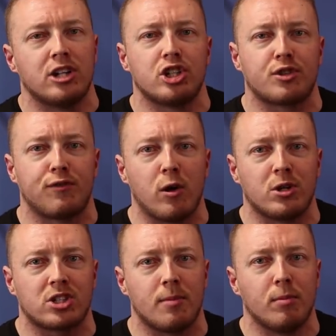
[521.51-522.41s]
just
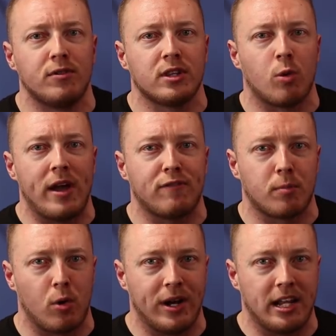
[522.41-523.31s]
focus on moving the weight
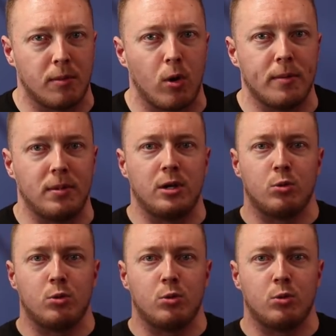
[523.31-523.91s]
from point A to point B.